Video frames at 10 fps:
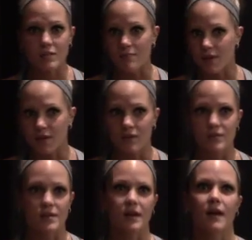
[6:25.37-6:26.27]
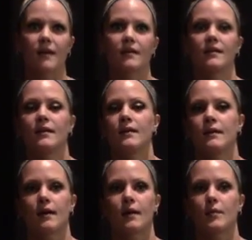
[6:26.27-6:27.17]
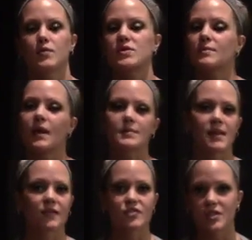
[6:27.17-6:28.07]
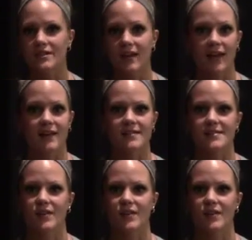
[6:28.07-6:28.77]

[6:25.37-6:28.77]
meals, and I will sometimes have cheat days.